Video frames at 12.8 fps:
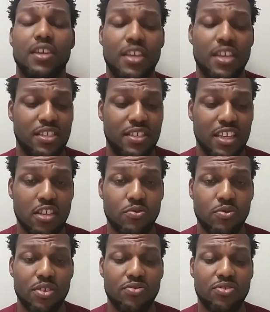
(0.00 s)
He's
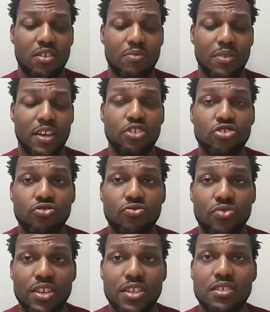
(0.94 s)
dealing with some
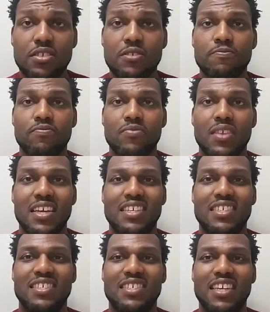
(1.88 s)
injuries.
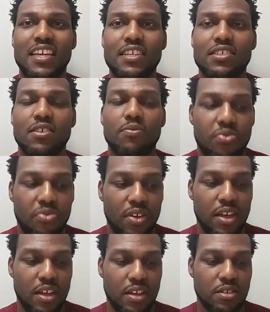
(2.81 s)
He's seen some
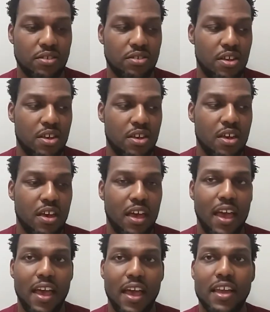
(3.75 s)
things.
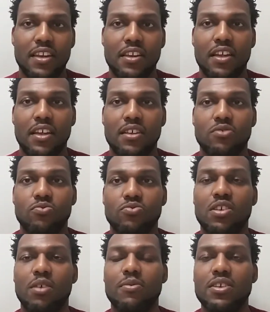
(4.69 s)
And
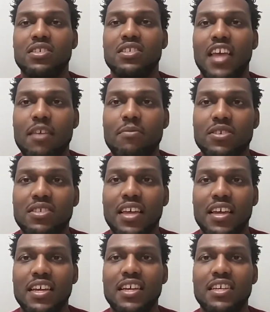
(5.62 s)
some of the statements
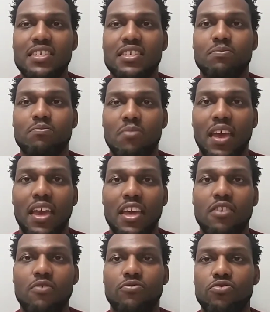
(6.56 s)
that he's
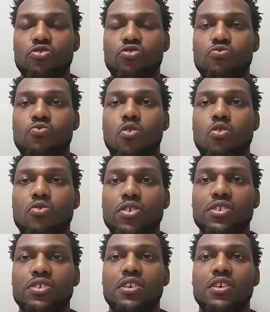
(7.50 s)
made do
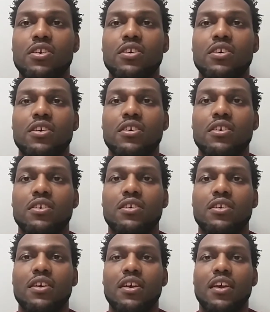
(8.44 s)
warrant
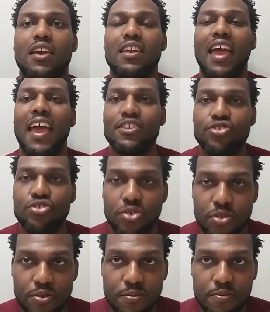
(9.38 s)
an
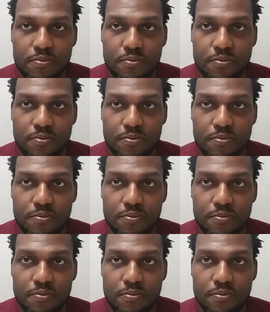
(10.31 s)
answer.